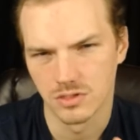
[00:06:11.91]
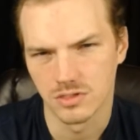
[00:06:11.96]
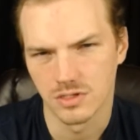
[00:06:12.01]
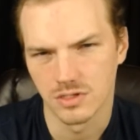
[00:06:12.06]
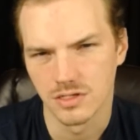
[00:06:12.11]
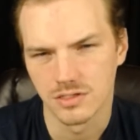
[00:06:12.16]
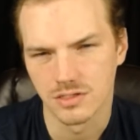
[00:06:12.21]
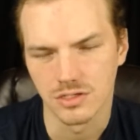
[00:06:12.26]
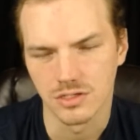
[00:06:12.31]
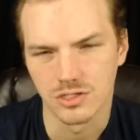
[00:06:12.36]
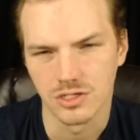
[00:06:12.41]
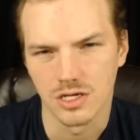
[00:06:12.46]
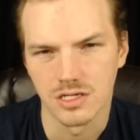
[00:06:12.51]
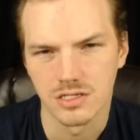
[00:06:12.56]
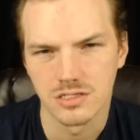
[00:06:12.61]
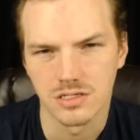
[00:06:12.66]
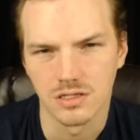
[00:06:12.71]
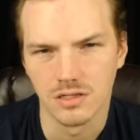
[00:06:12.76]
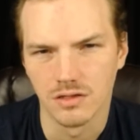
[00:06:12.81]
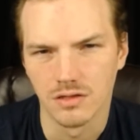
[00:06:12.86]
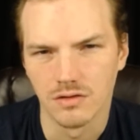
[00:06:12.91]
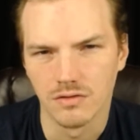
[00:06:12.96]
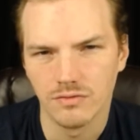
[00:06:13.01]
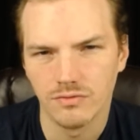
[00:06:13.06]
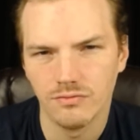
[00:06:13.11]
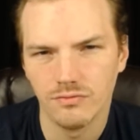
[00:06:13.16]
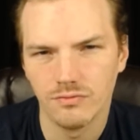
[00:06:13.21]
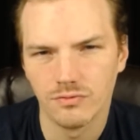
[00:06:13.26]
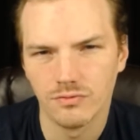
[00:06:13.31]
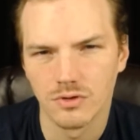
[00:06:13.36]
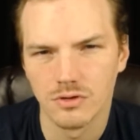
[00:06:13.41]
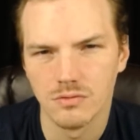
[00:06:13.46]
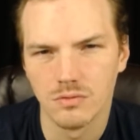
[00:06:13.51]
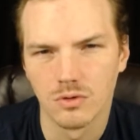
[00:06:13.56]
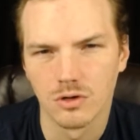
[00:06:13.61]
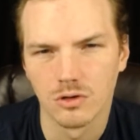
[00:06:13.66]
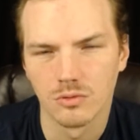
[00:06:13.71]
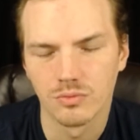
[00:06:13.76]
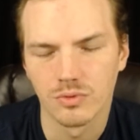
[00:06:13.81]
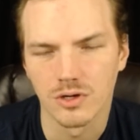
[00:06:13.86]
that I suggest in the free
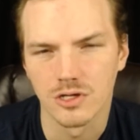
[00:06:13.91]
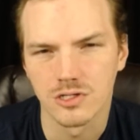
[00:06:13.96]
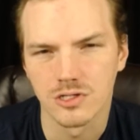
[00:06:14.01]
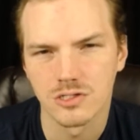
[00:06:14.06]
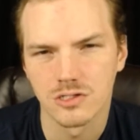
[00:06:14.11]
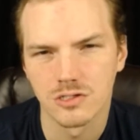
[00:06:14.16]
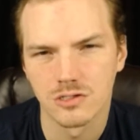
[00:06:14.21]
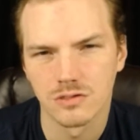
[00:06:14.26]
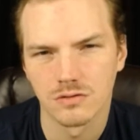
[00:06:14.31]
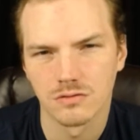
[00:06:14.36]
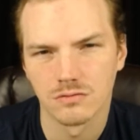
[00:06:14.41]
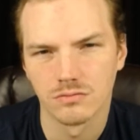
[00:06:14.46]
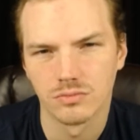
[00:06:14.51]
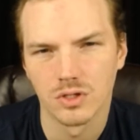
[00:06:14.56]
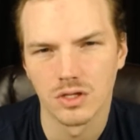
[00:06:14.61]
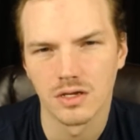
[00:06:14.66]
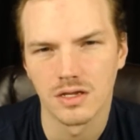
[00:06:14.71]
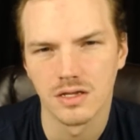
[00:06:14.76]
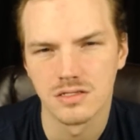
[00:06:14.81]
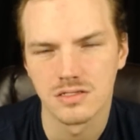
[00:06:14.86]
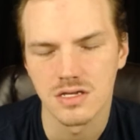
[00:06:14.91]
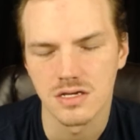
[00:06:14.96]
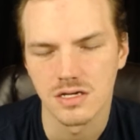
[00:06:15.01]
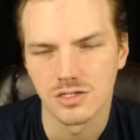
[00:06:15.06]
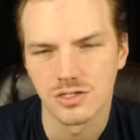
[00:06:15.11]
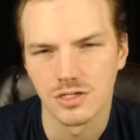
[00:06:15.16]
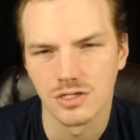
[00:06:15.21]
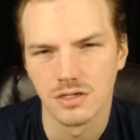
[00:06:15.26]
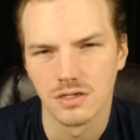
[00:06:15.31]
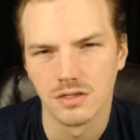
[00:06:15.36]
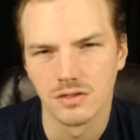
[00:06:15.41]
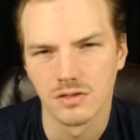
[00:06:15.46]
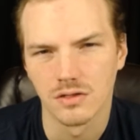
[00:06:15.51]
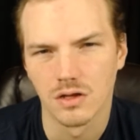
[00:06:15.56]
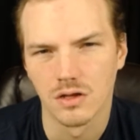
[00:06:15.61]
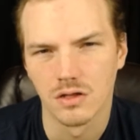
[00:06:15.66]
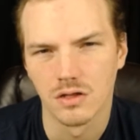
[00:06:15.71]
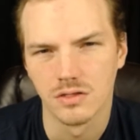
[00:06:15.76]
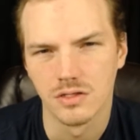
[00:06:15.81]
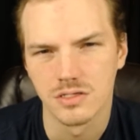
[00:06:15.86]
WordPress plugin section and
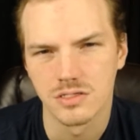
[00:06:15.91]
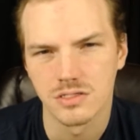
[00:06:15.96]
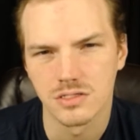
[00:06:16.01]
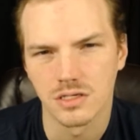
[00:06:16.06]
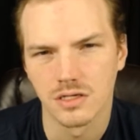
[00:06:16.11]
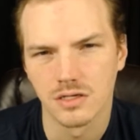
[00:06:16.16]
on this